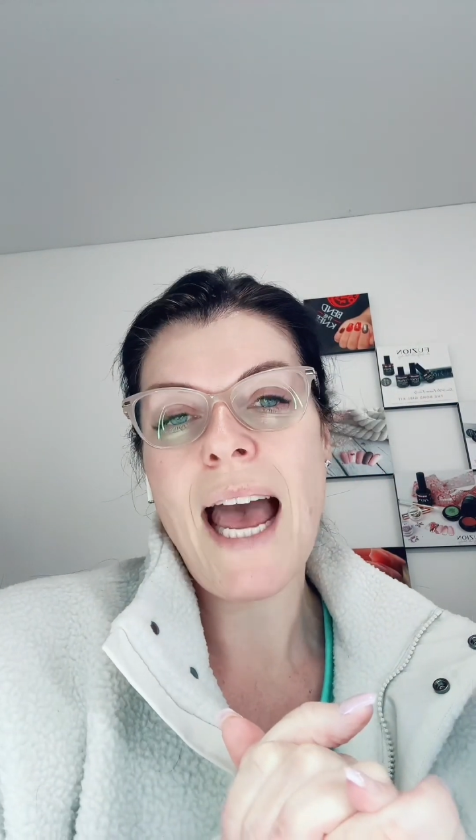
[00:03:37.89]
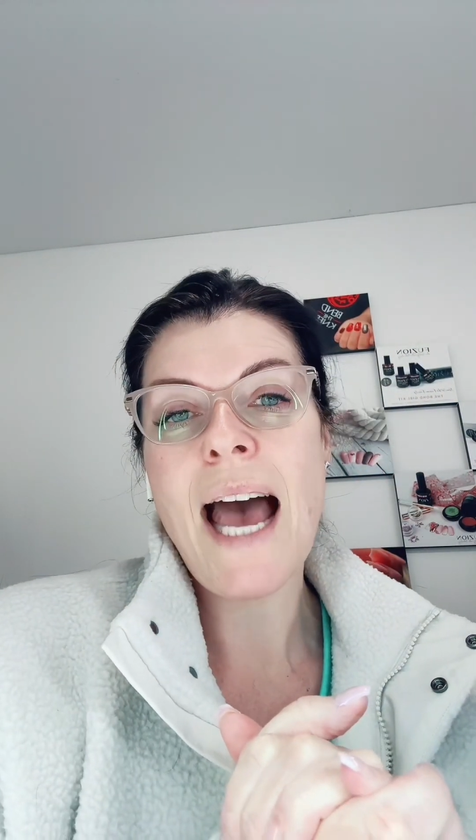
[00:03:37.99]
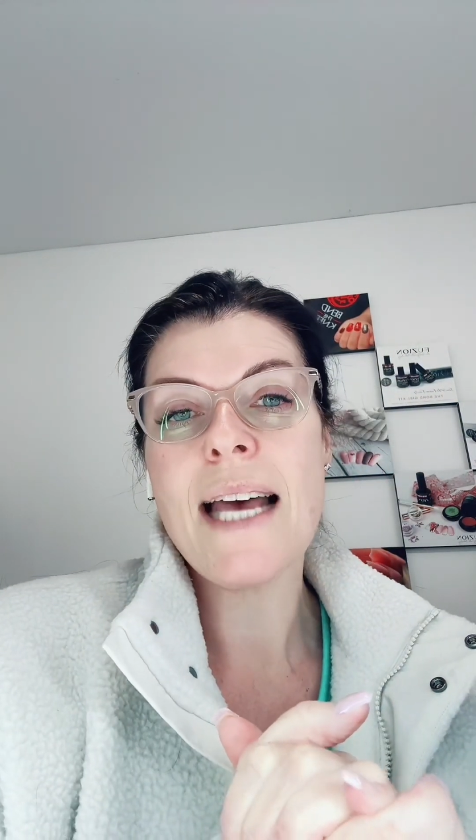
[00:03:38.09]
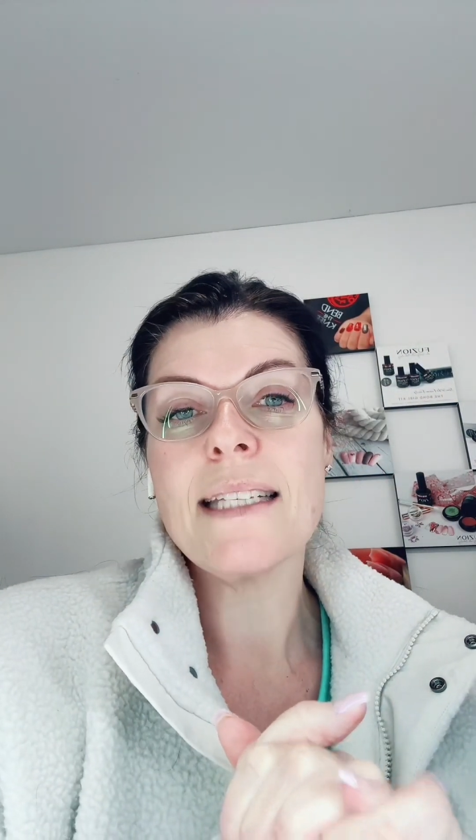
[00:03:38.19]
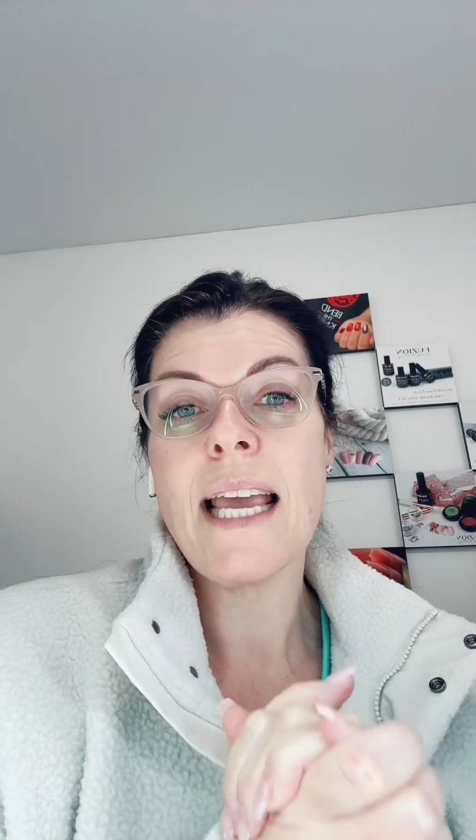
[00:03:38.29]

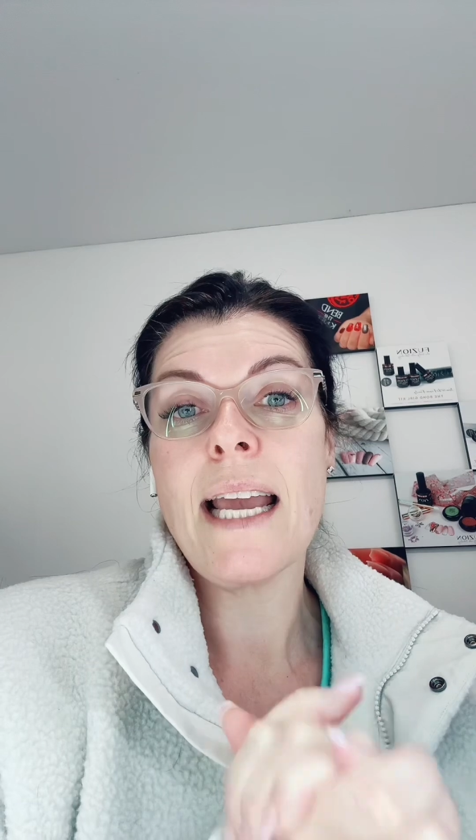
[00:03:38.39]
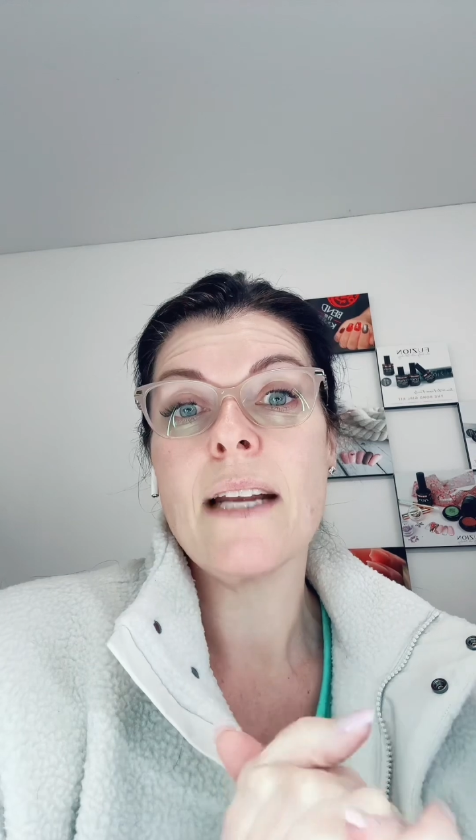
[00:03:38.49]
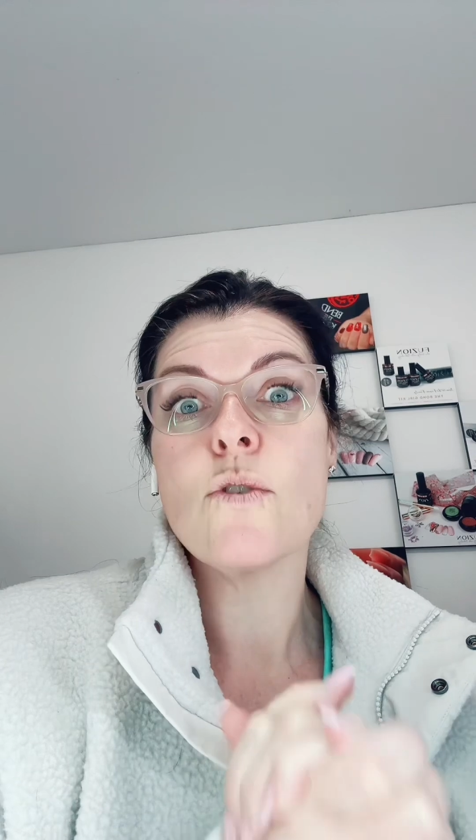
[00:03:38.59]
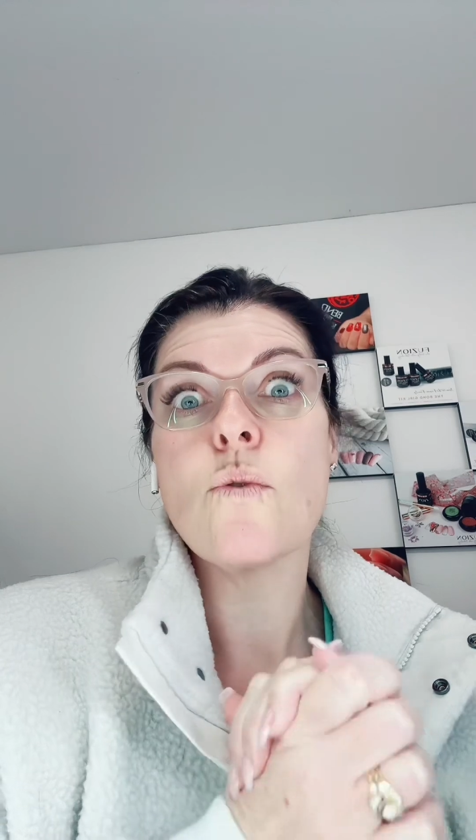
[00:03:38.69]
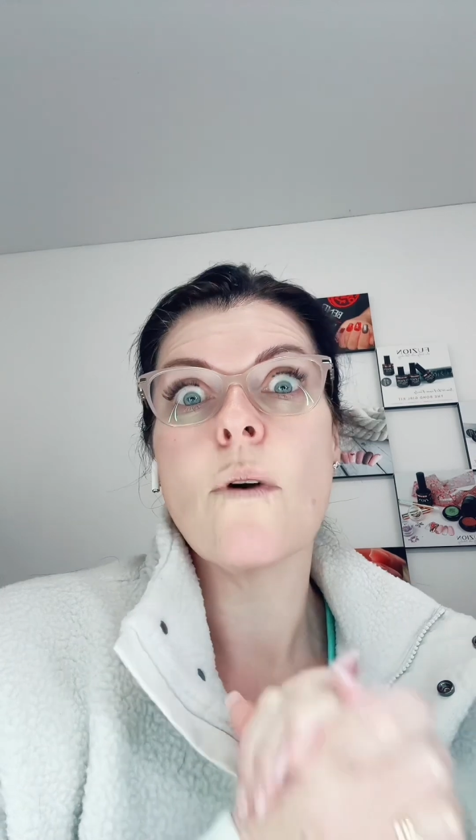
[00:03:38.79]
as a
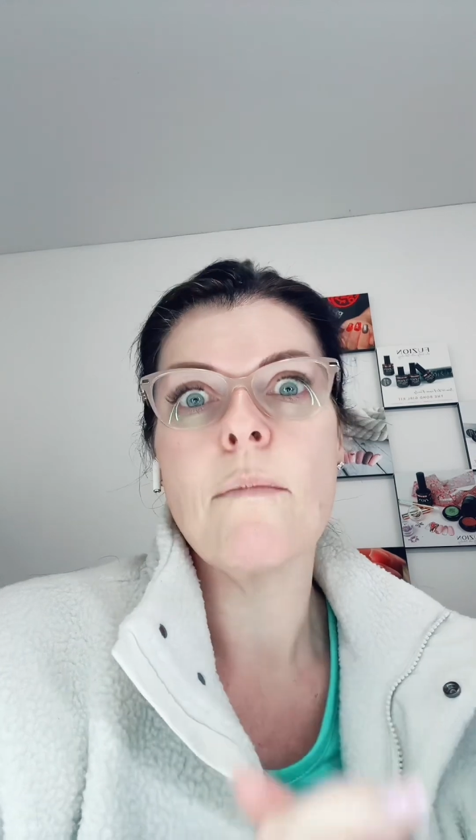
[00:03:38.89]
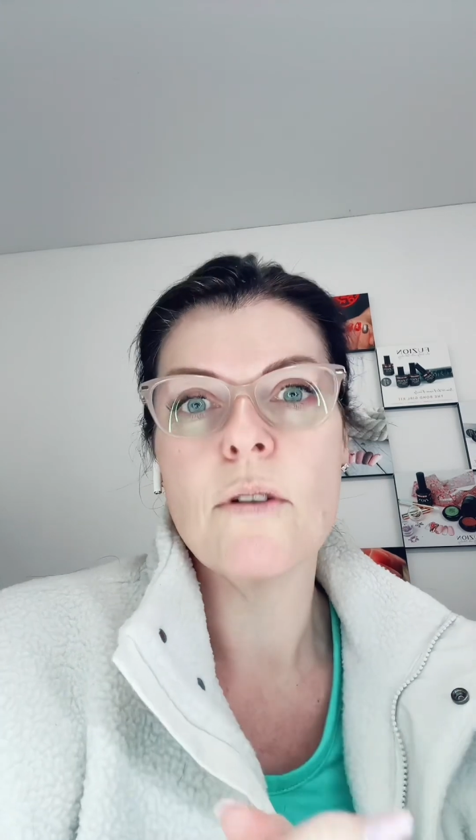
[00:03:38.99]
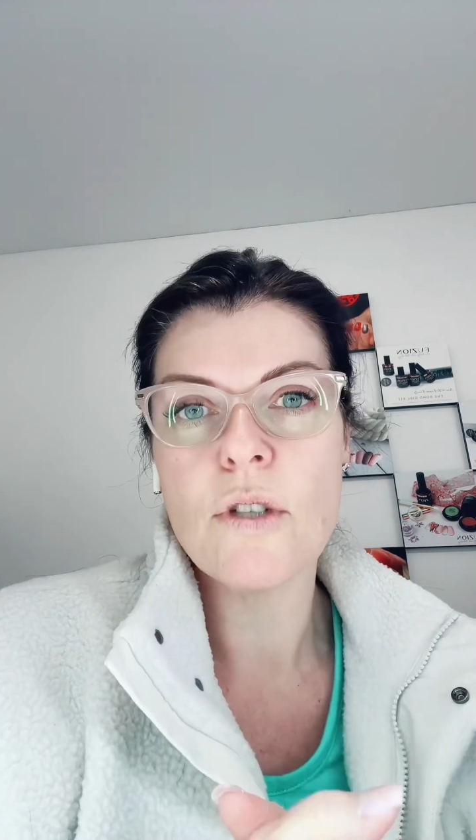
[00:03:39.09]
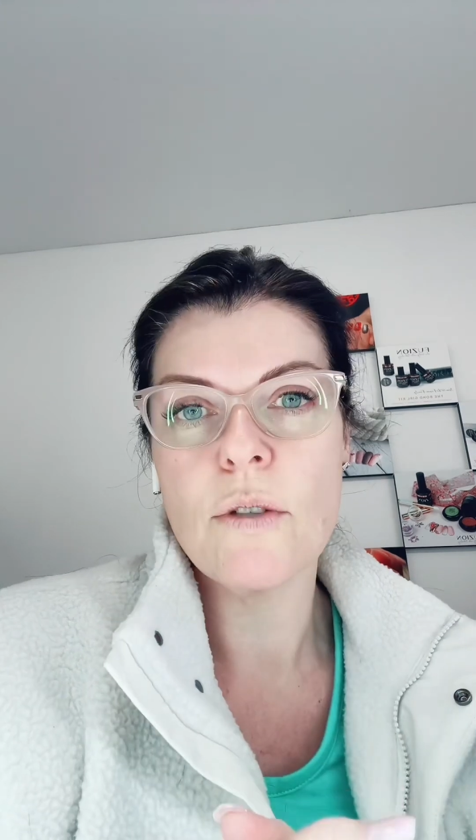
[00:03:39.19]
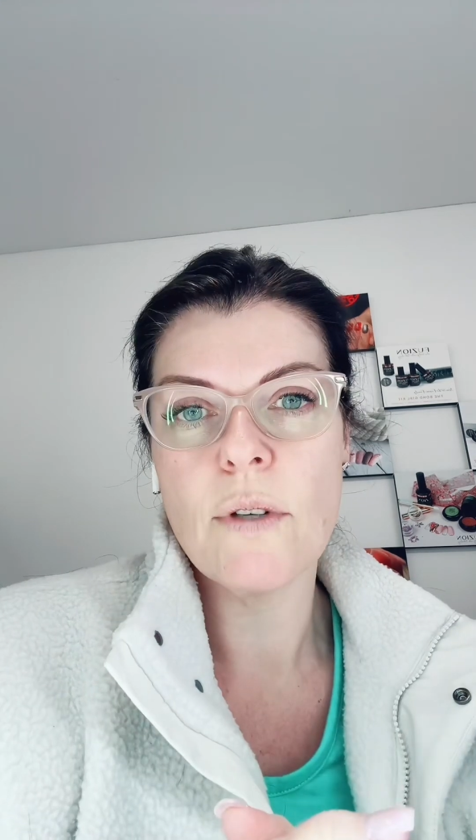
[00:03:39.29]

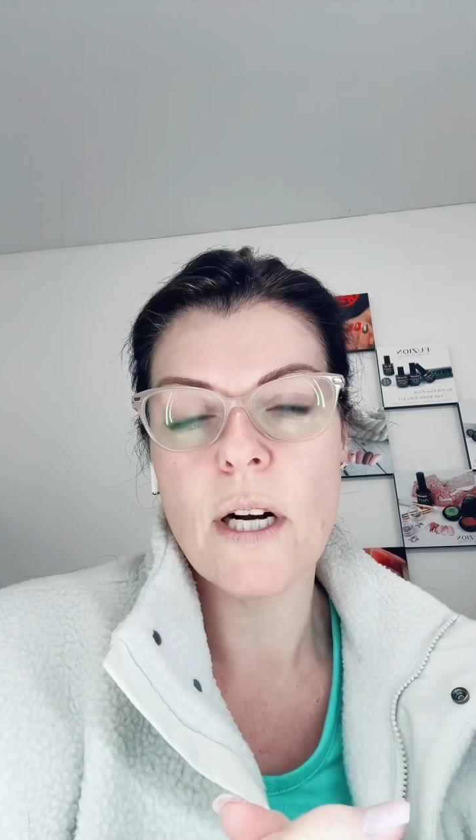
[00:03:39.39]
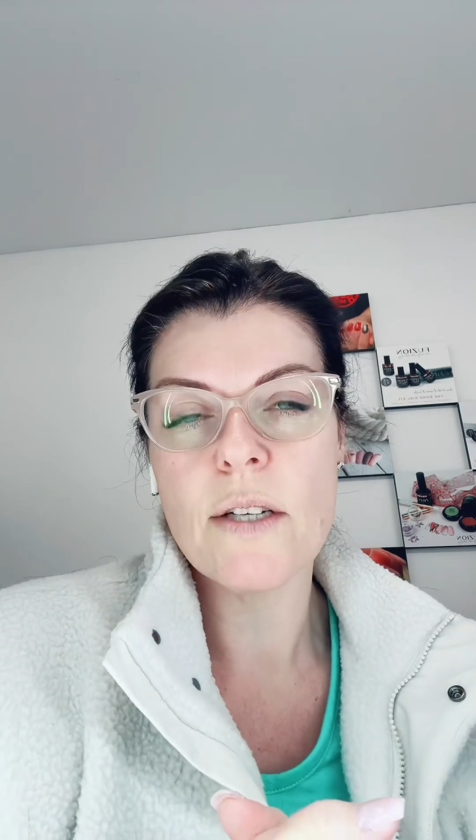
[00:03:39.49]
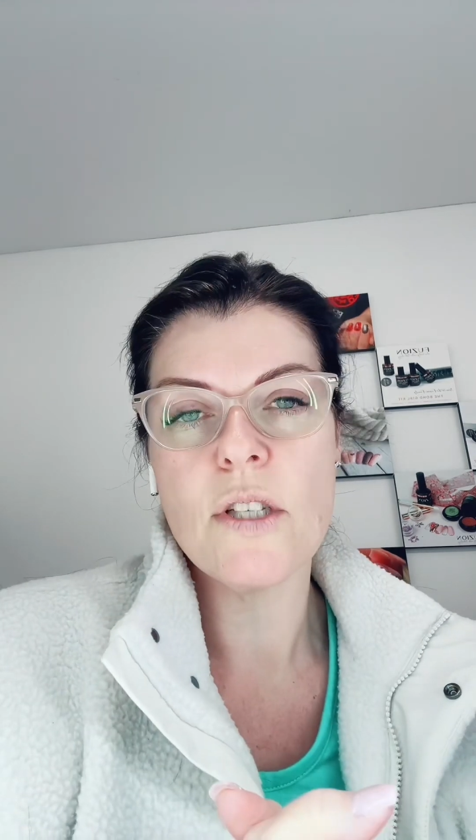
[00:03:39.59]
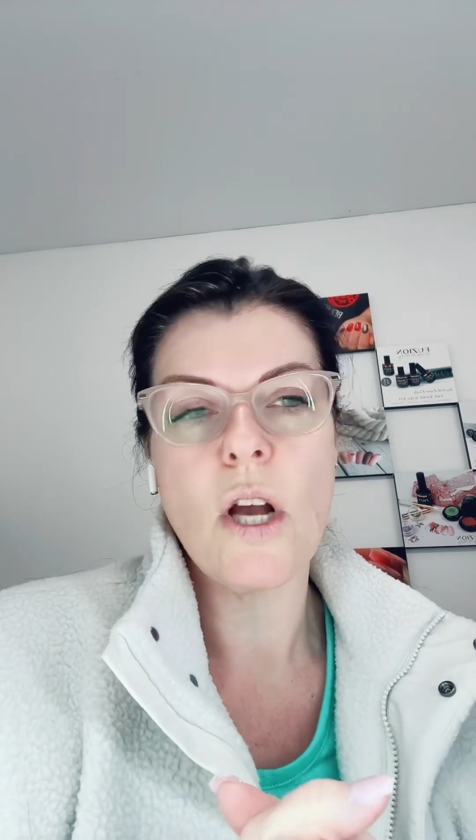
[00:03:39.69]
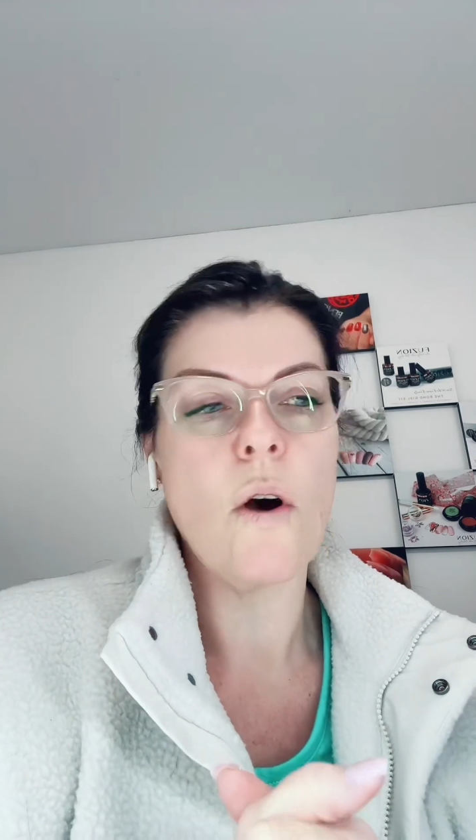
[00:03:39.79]
troubleshooter.
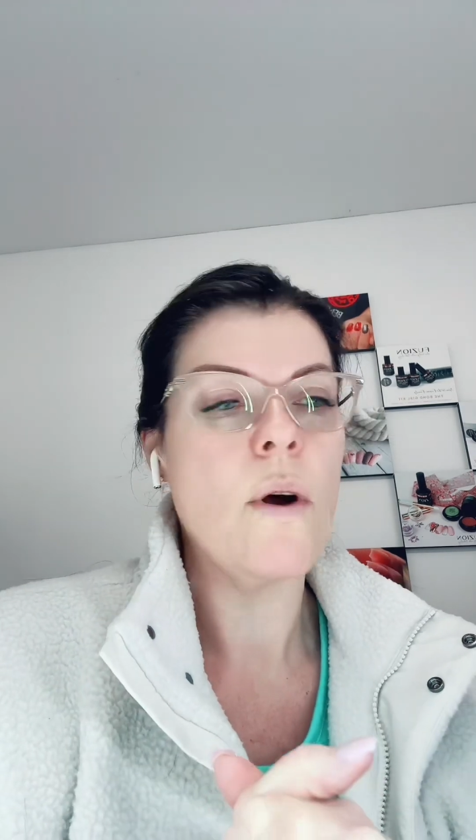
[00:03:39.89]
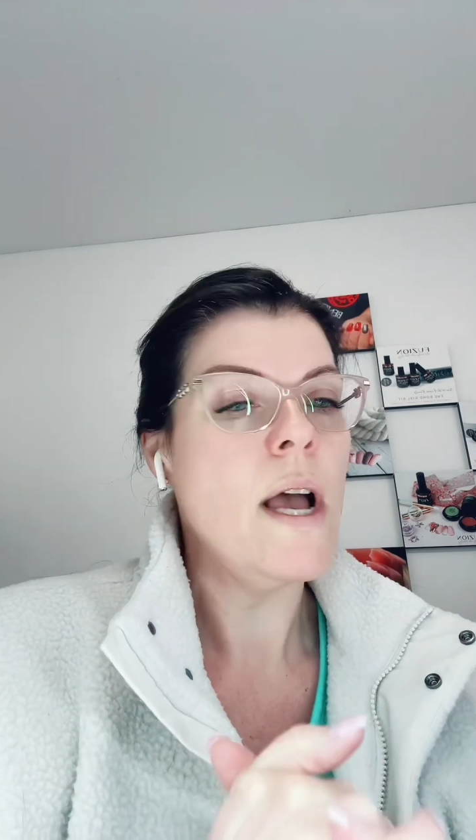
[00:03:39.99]
So